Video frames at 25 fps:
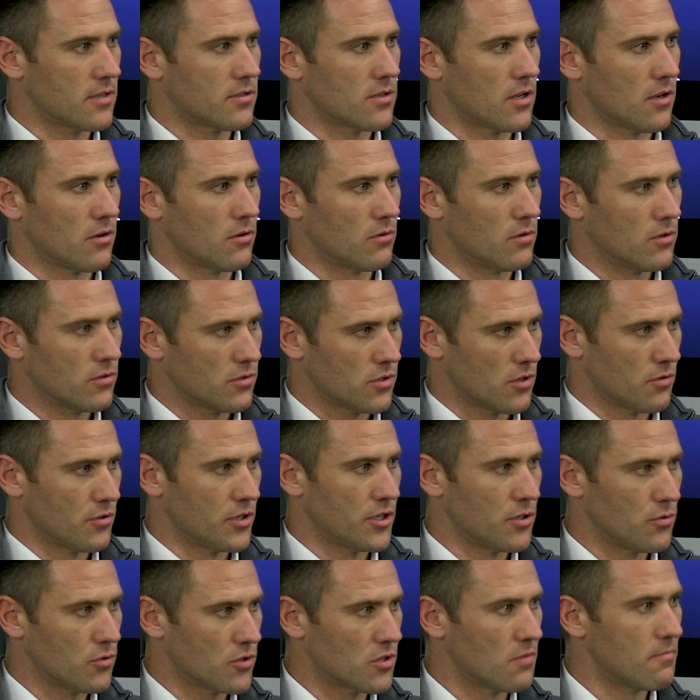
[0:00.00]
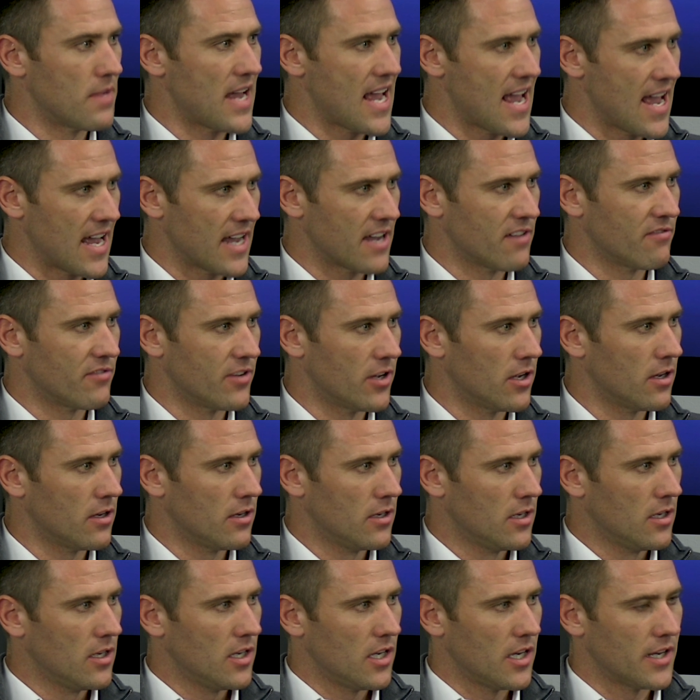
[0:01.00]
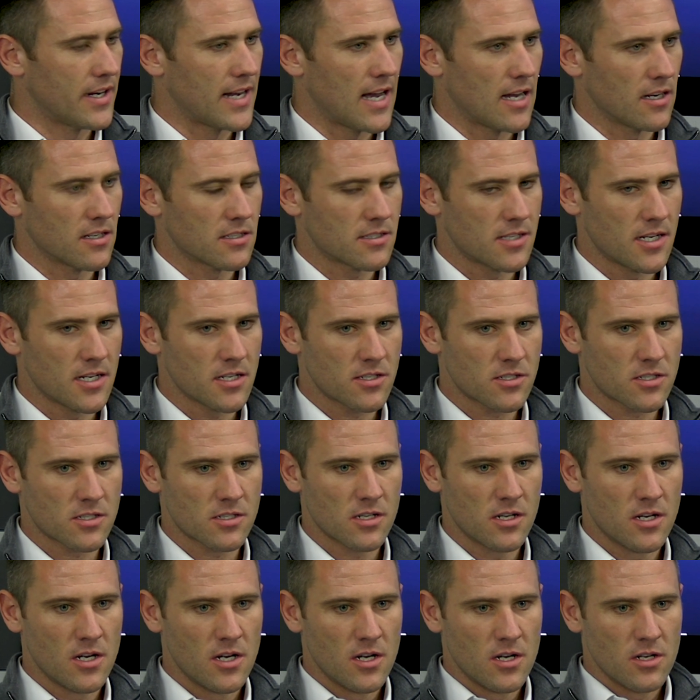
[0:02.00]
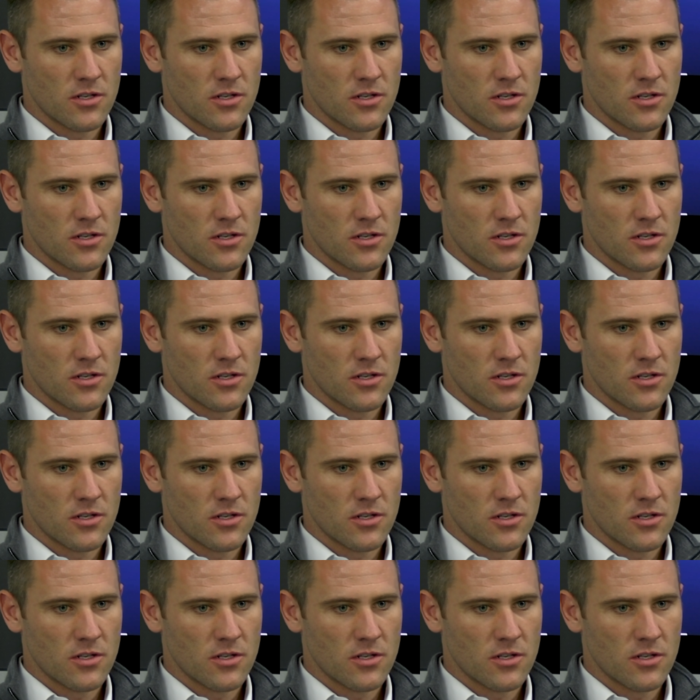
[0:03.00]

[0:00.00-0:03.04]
so user behavior analysis.